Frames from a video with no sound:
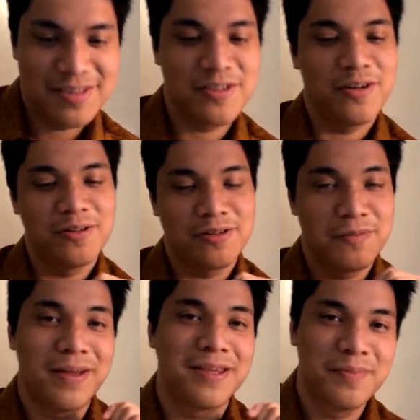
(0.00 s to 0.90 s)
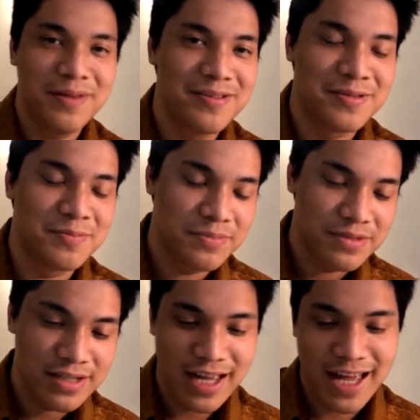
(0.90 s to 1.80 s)
called compatibilism.
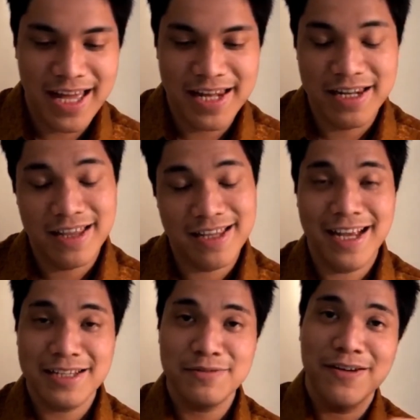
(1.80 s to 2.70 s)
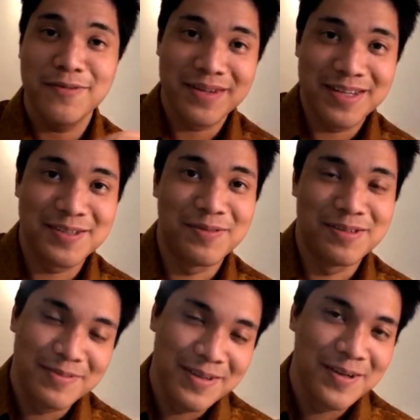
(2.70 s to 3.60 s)
And in the next five minutes of
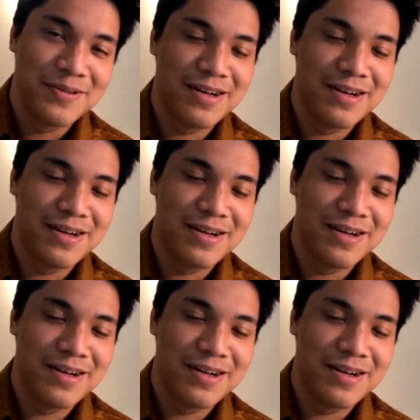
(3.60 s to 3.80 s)
this video,